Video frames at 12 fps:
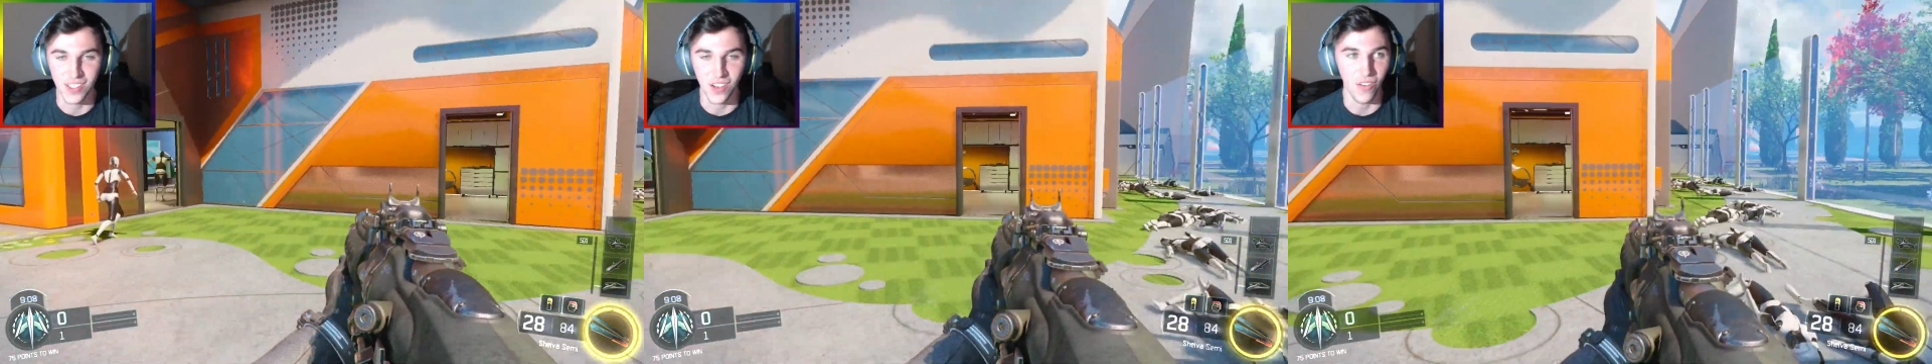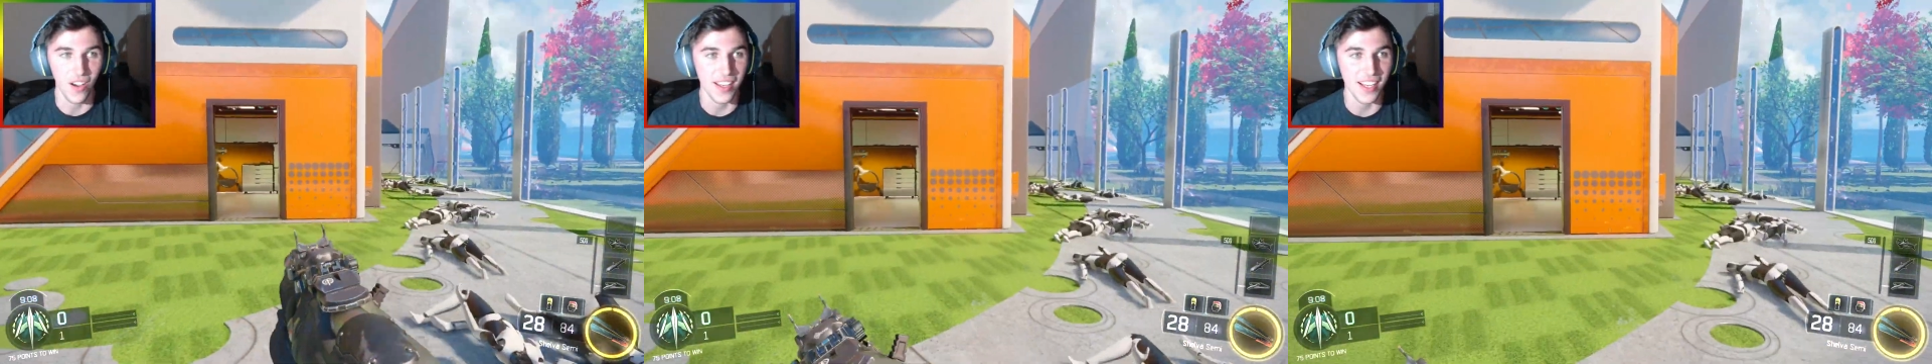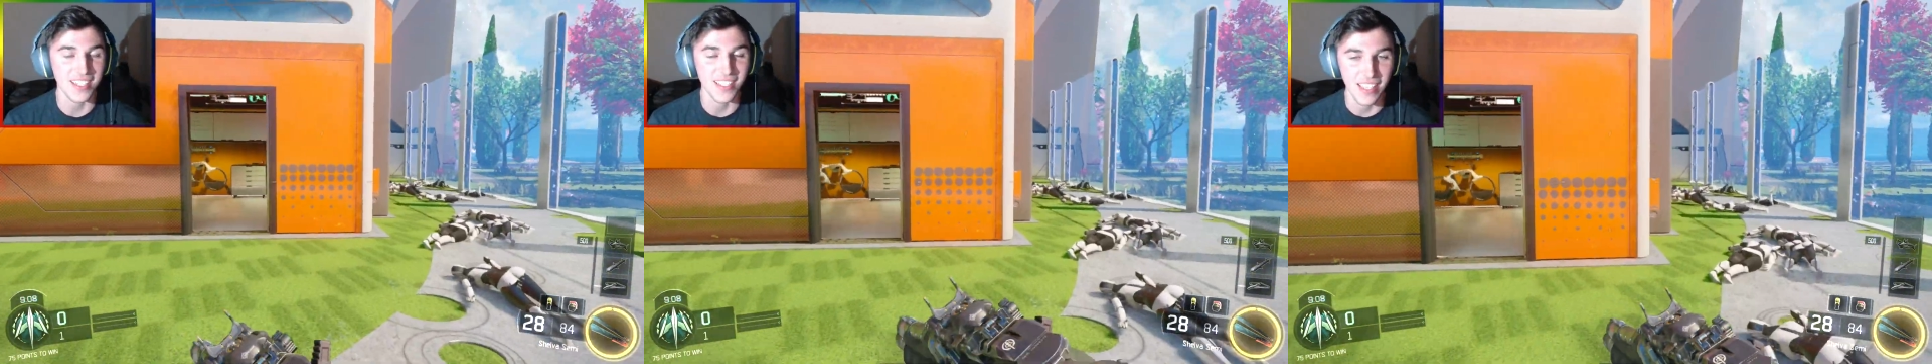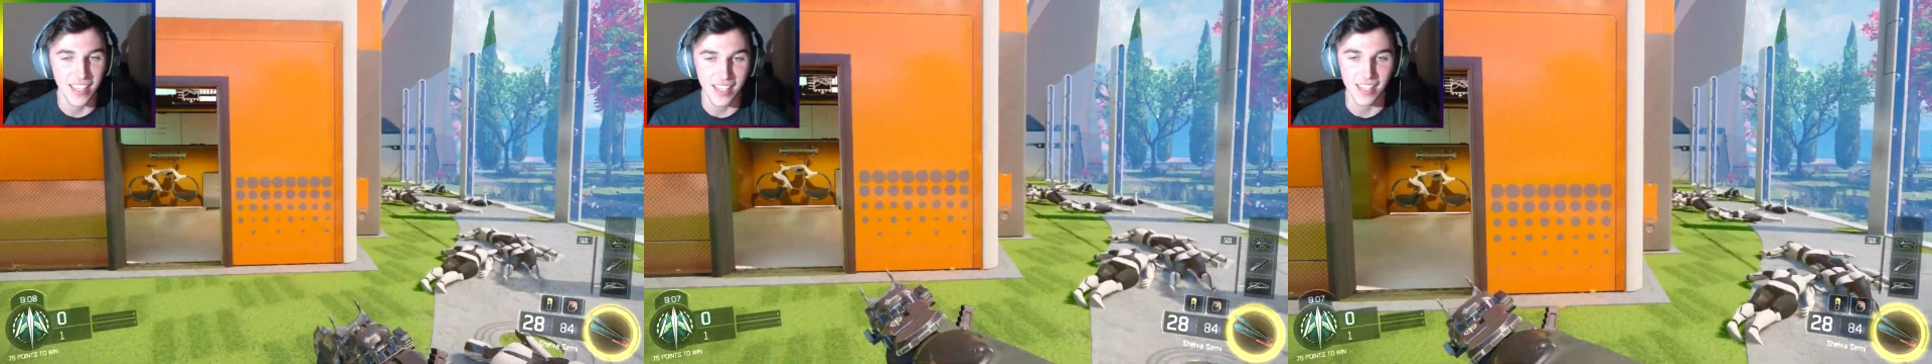Alright, so
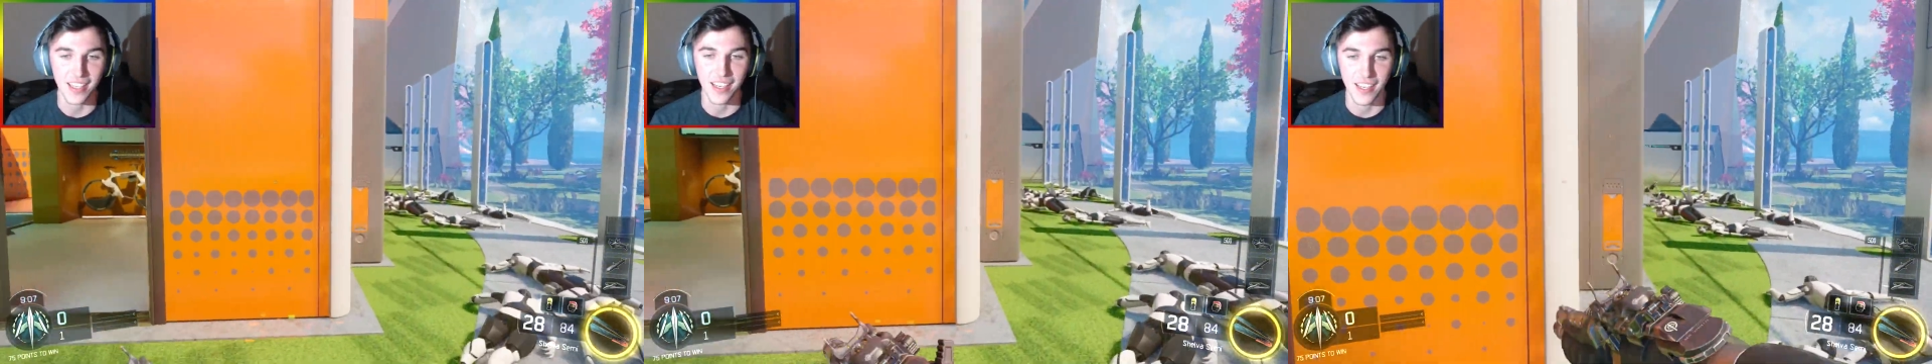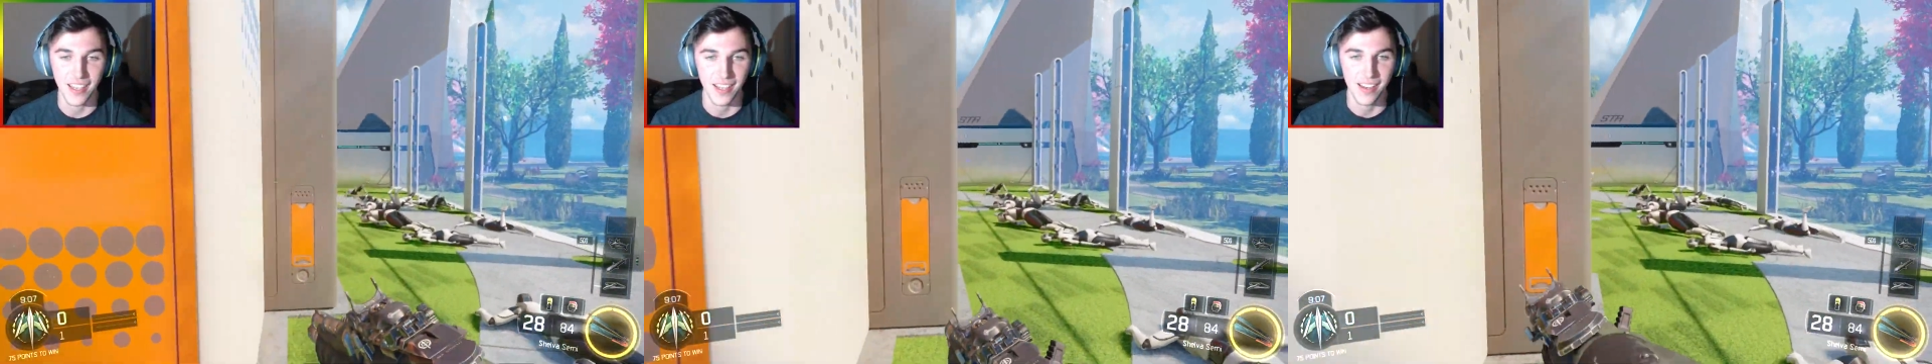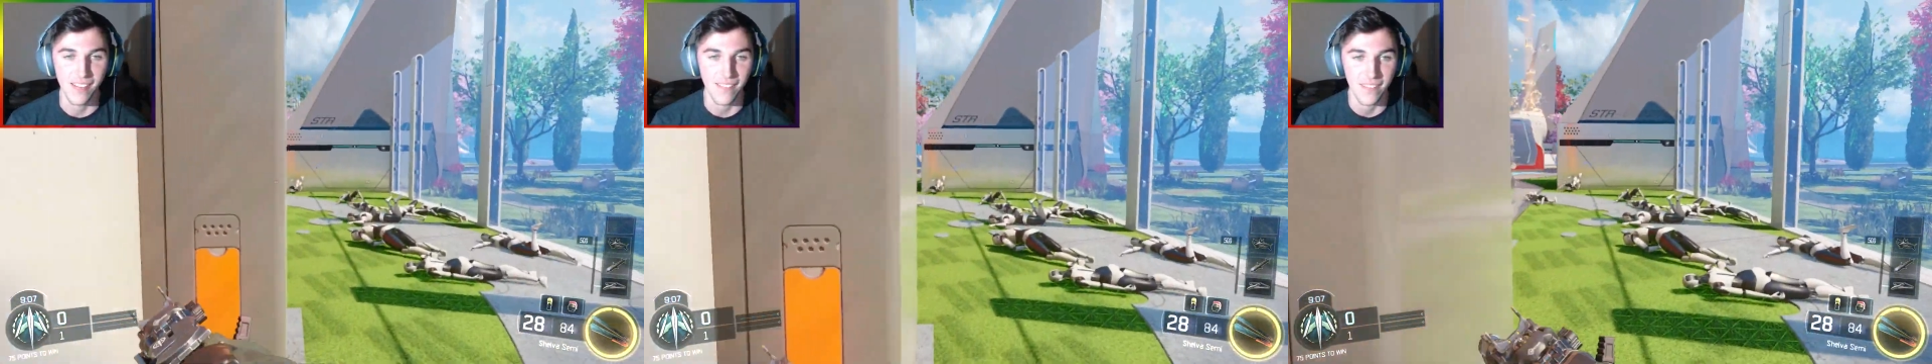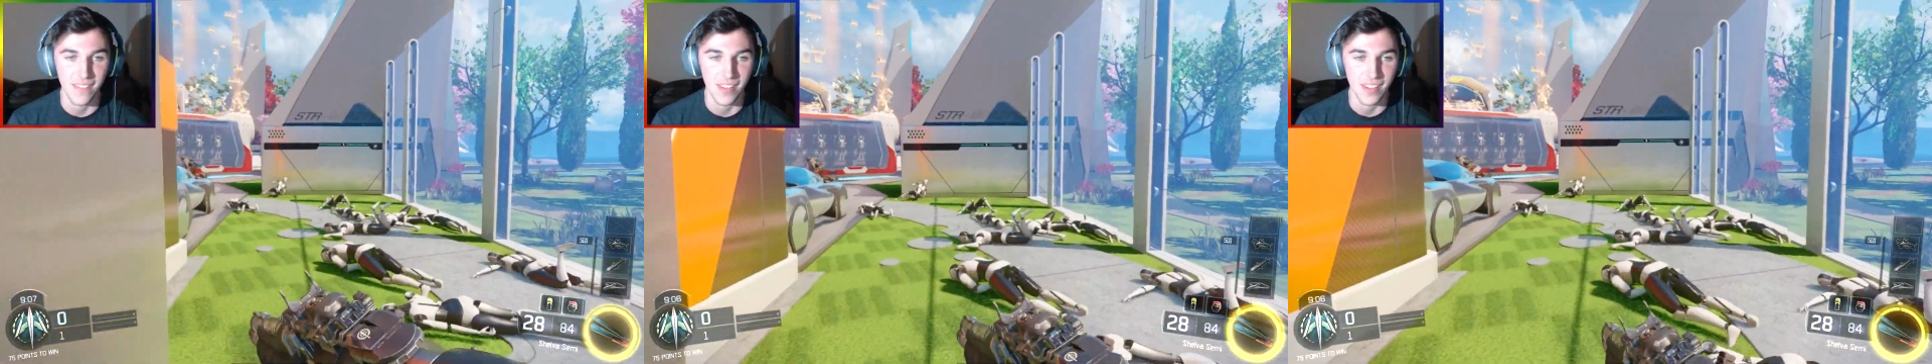like I said,
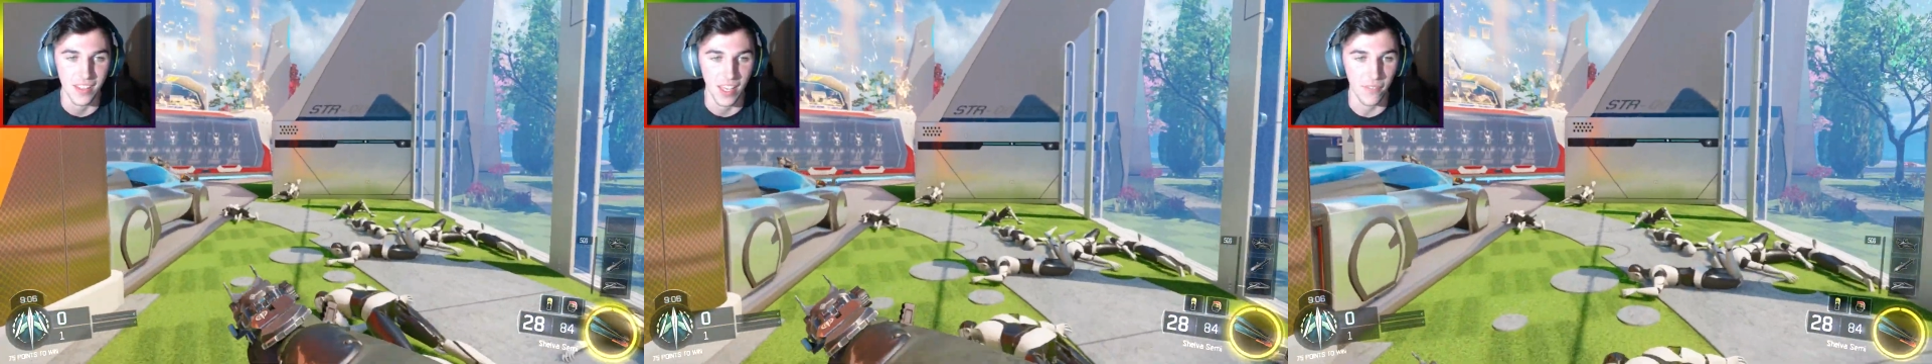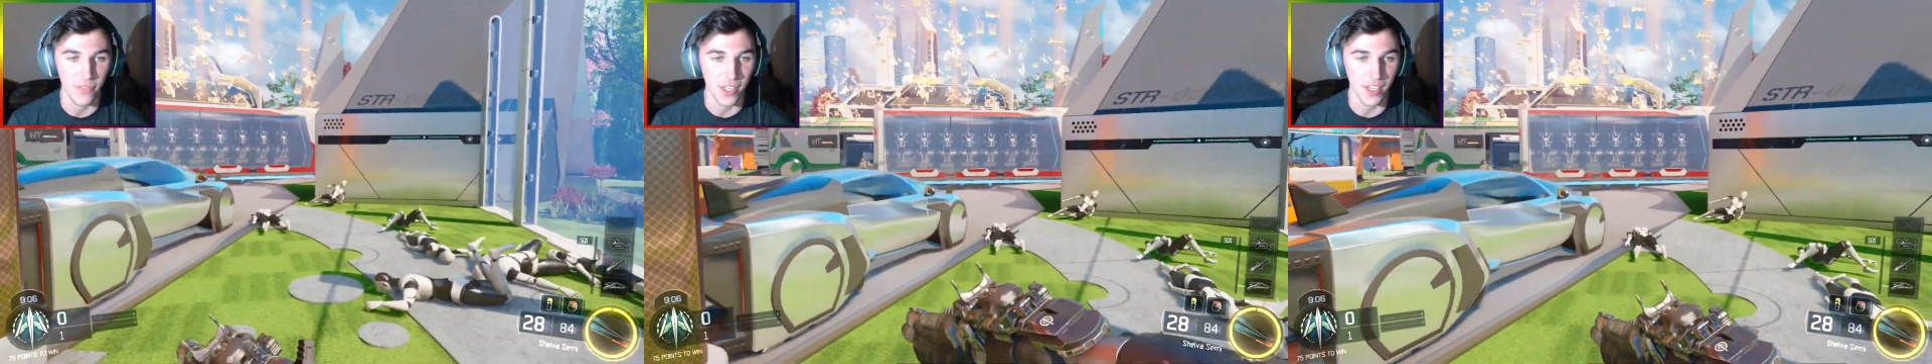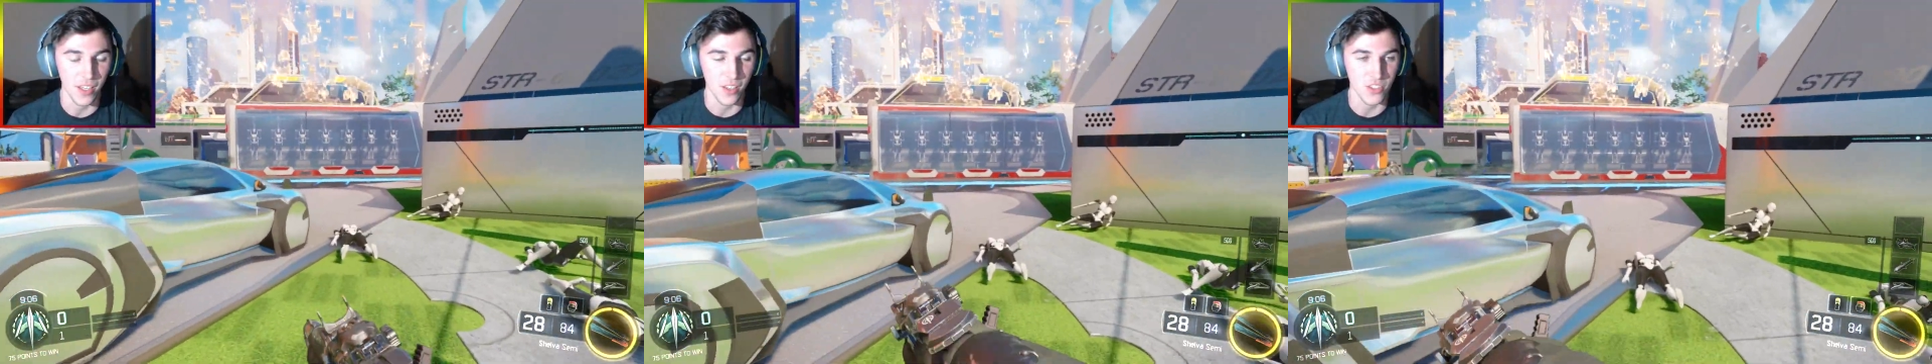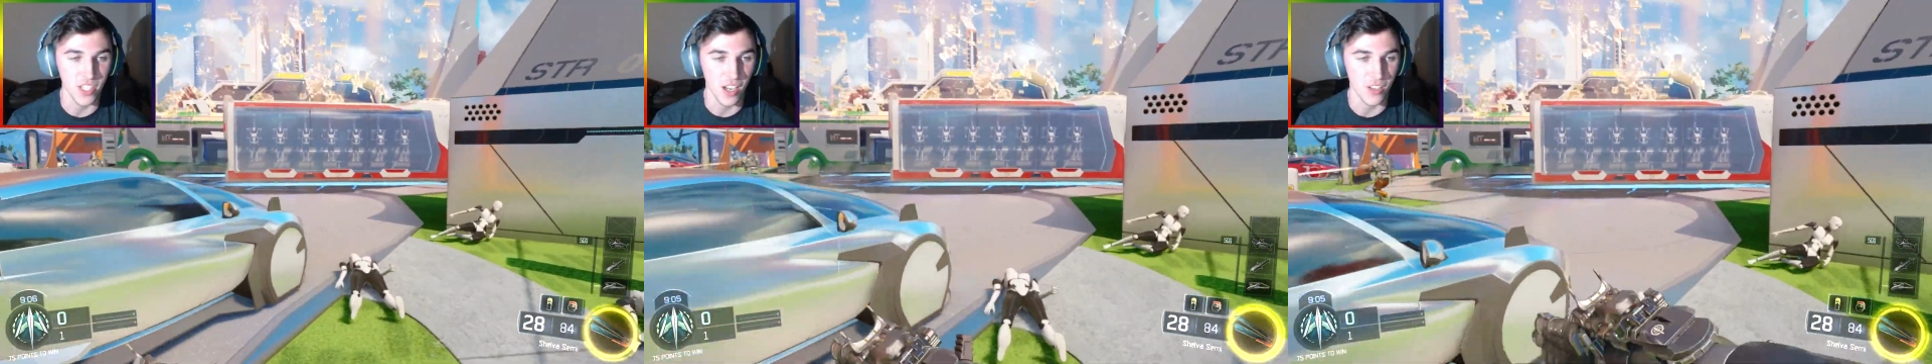if
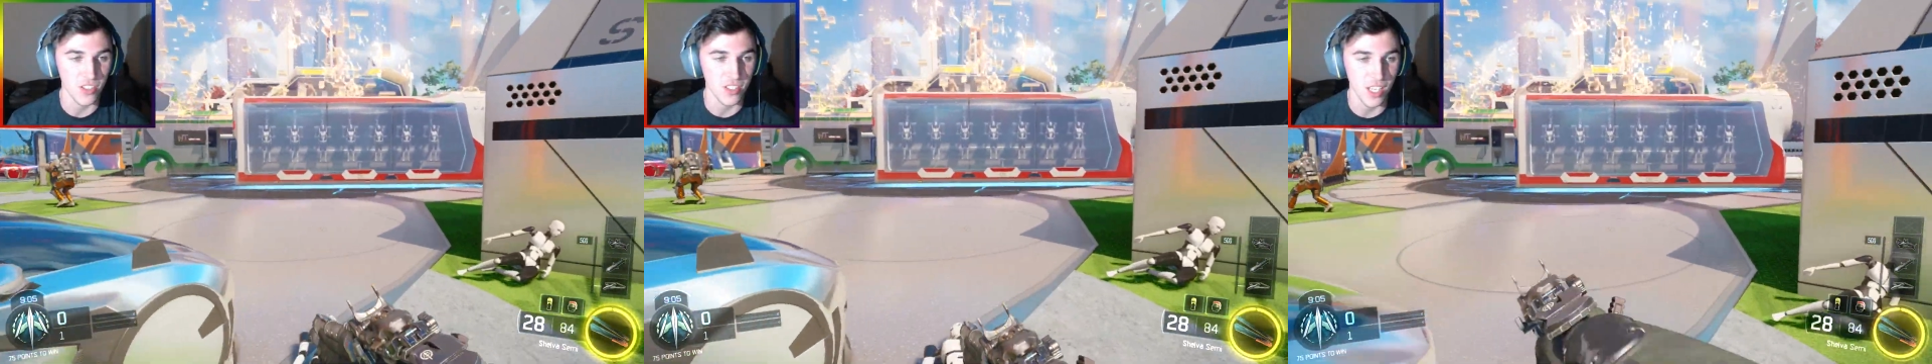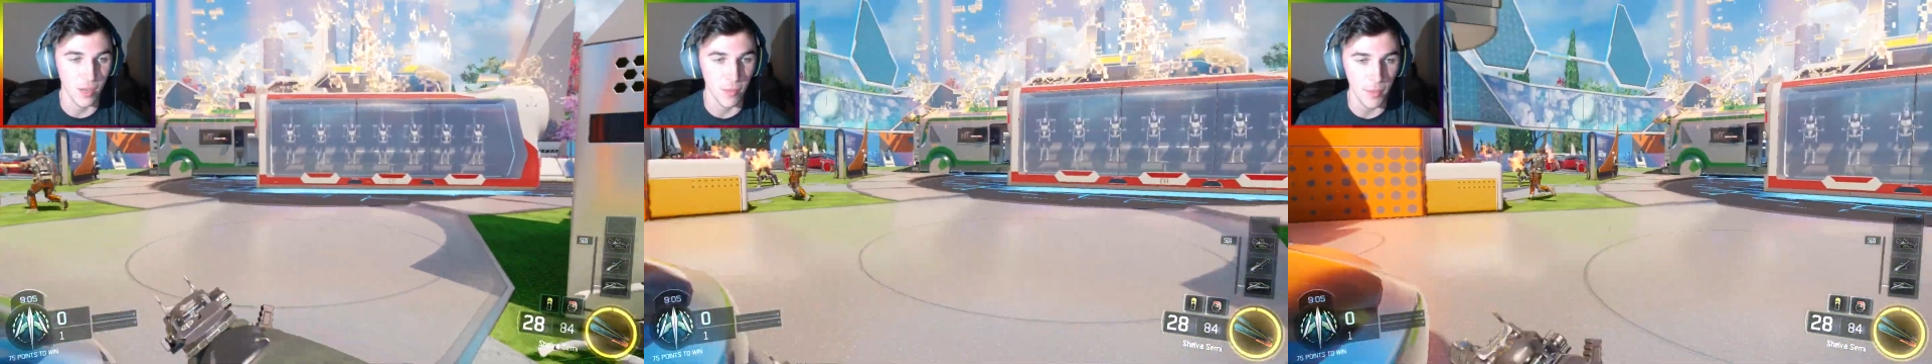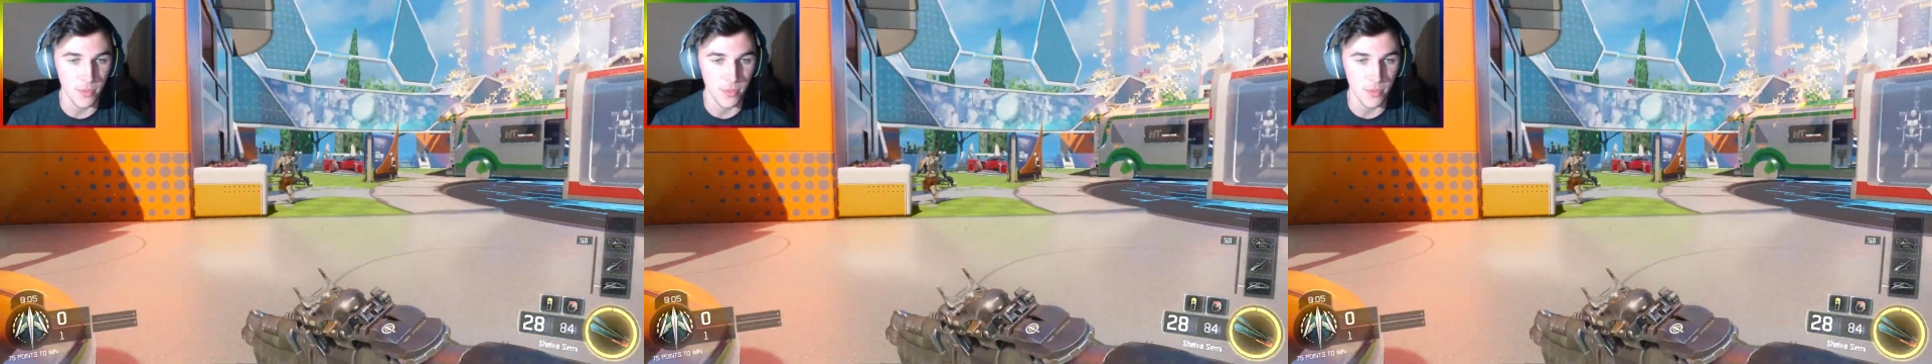any other challenges